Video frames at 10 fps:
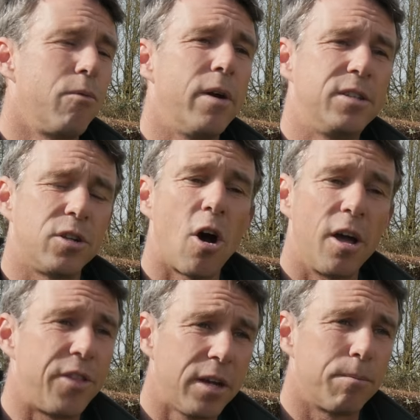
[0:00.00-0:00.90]
reason
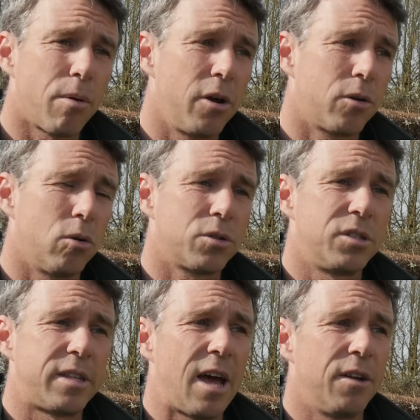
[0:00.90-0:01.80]
I think it broke
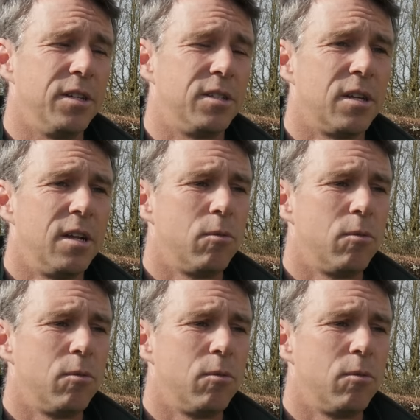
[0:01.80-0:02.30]
horses down is